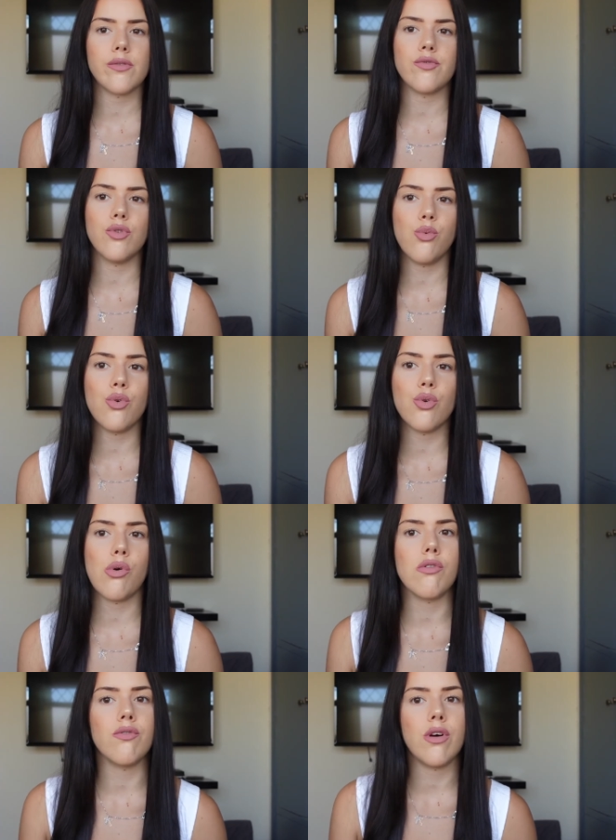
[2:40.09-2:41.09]
for a walk
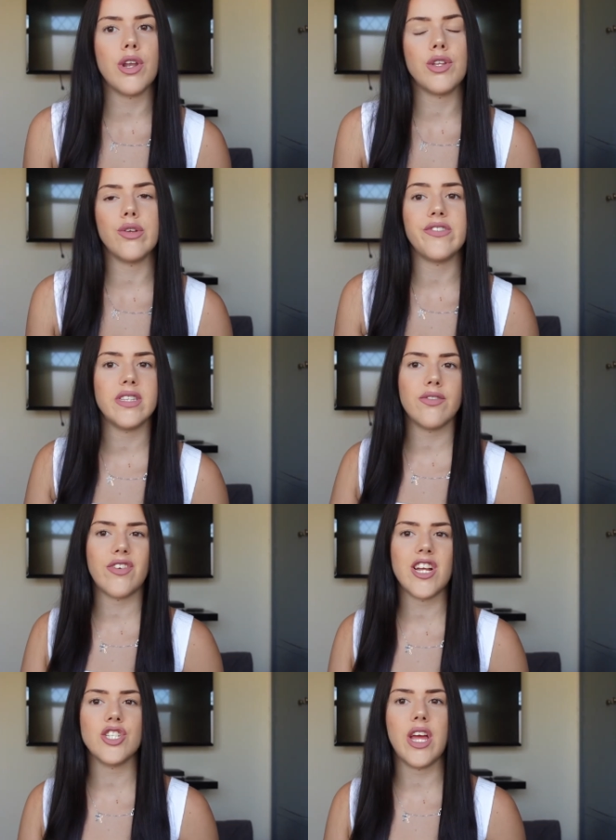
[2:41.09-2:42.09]
or a run and you're in the
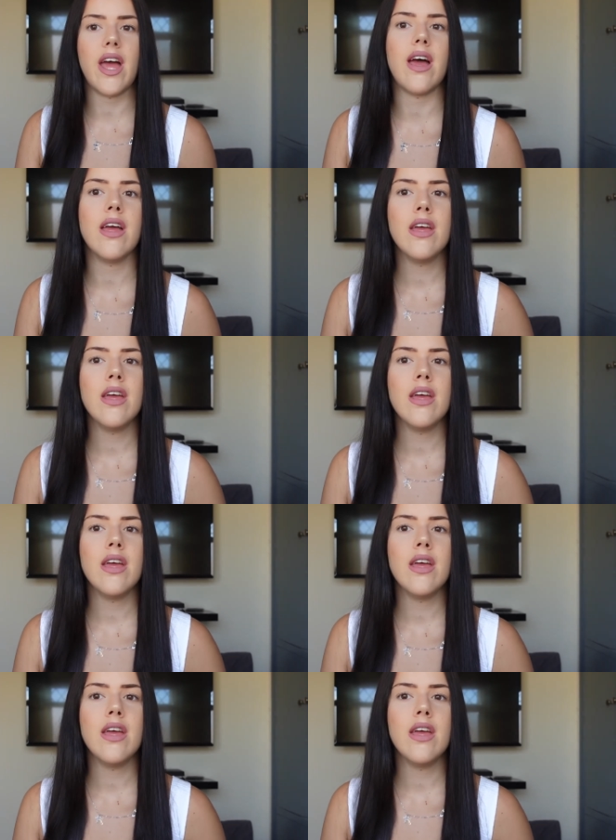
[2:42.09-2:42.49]
fresh air.